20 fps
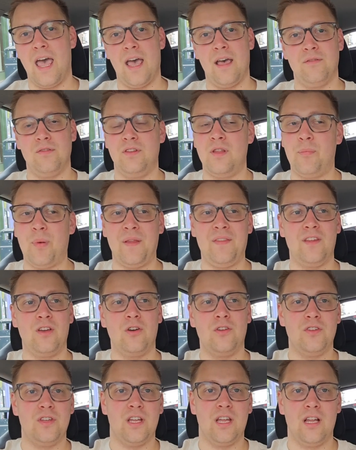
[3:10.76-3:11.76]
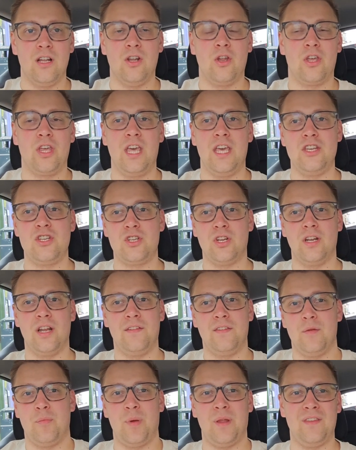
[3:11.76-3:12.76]
depending on the location
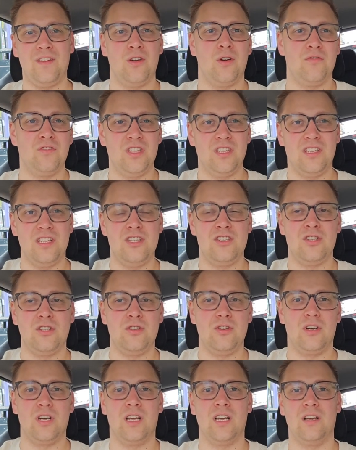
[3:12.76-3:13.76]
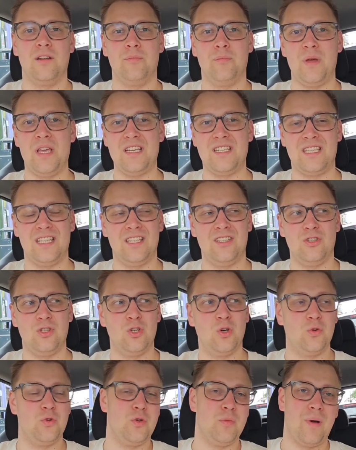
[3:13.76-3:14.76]
and depending on the region you're based in. You
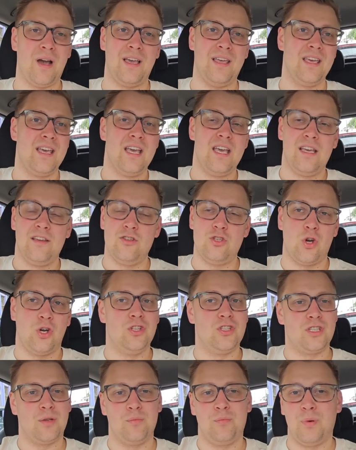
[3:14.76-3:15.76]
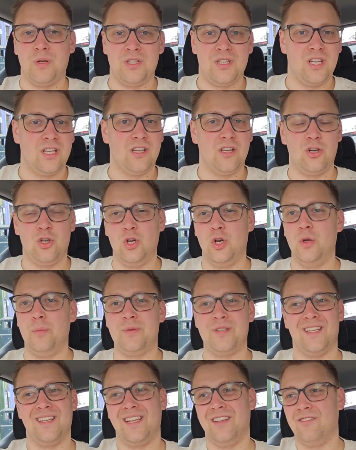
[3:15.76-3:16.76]
know, you might join some particular
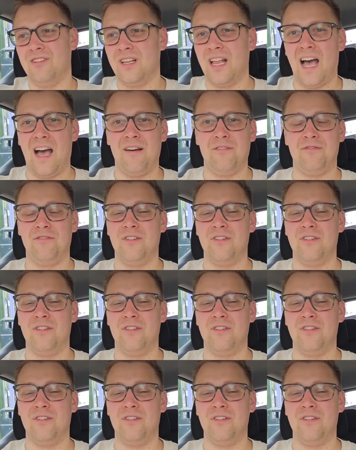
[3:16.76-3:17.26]
groups and they will have